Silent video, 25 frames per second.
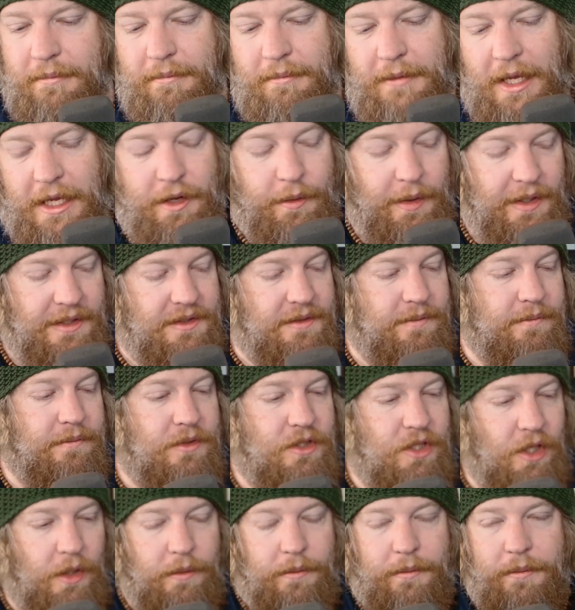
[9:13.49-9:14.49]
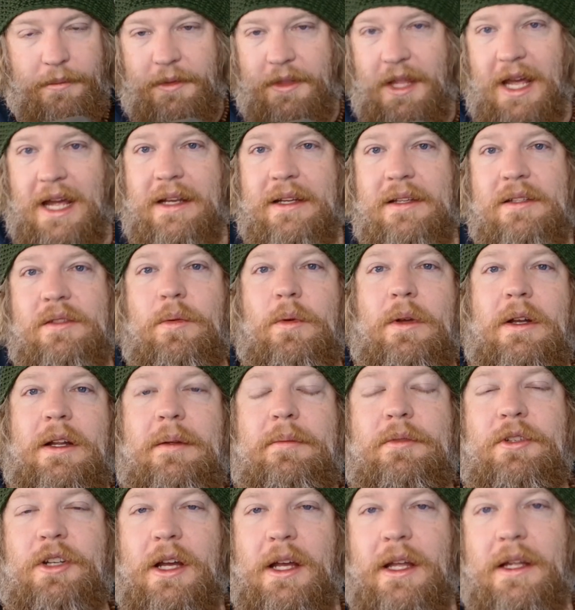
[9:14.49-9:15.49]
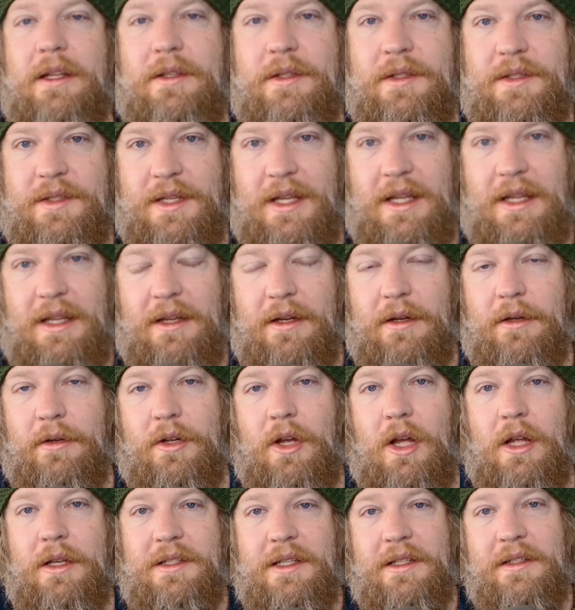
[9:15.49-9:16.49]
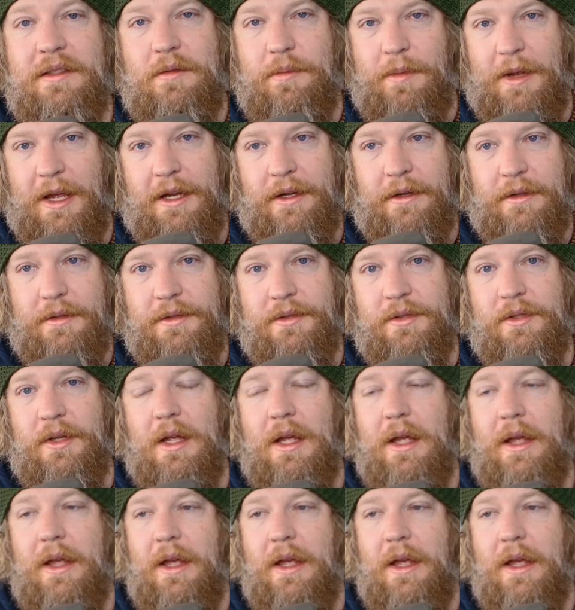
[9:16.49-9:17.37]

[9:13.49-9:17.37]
anyways, so that is what I'm trying to say here. Context matters.